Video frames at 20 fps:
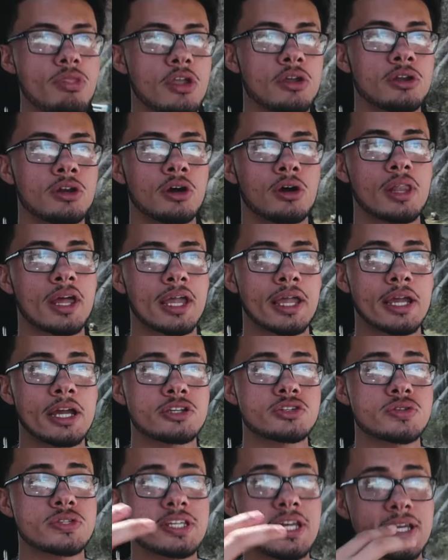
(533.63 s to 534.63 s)
you know, like
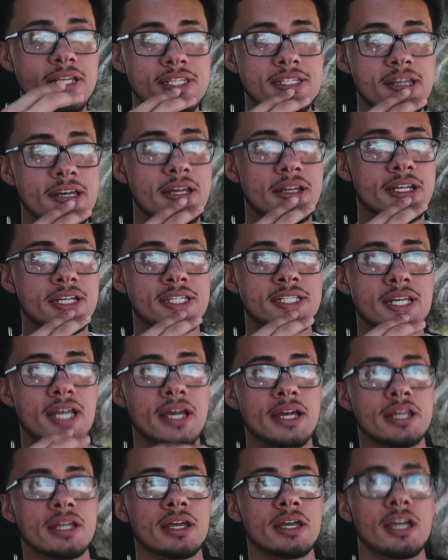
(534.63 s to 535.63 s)
Andrew Tate said, he
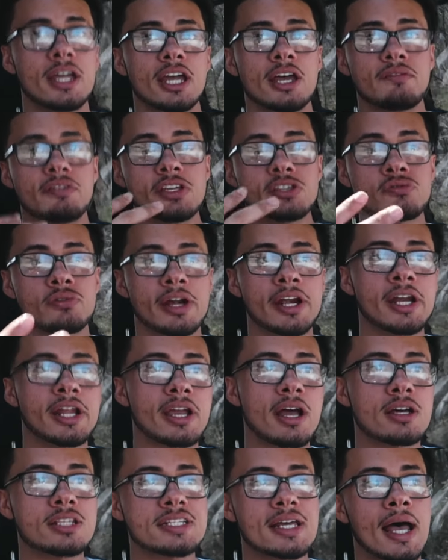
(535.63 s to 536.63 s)
said, if it's raining
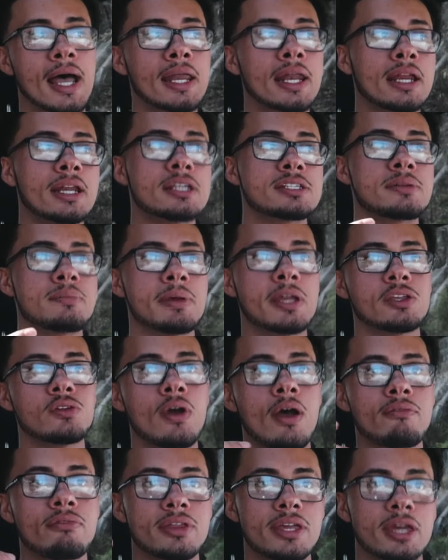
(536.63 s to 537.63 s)
outside, that doesn't mean you
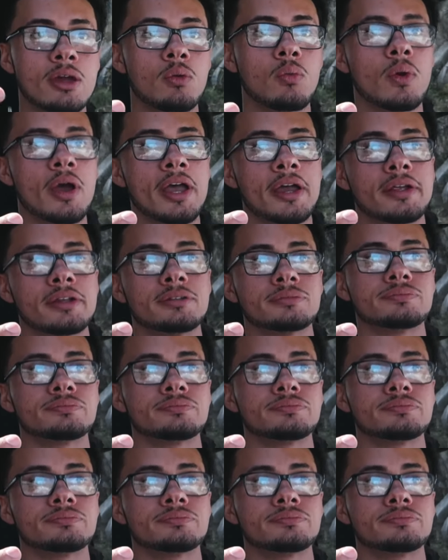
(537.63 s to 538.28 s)
have to get wet.